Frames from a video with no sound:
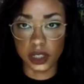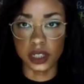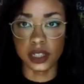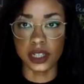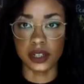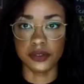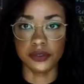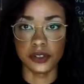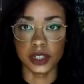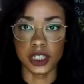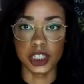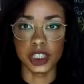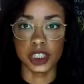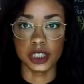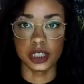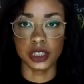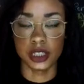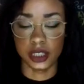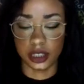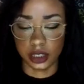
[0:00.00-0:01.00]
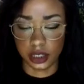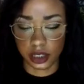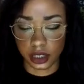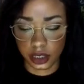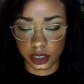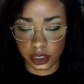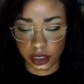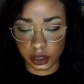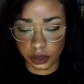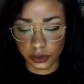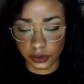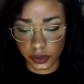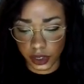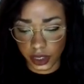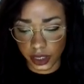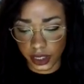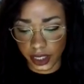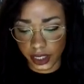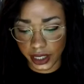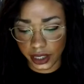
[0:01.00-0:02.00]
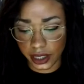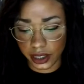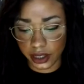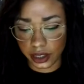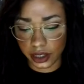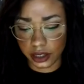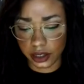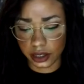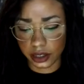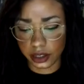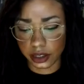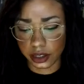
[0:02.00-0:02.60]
definition is is of like uh,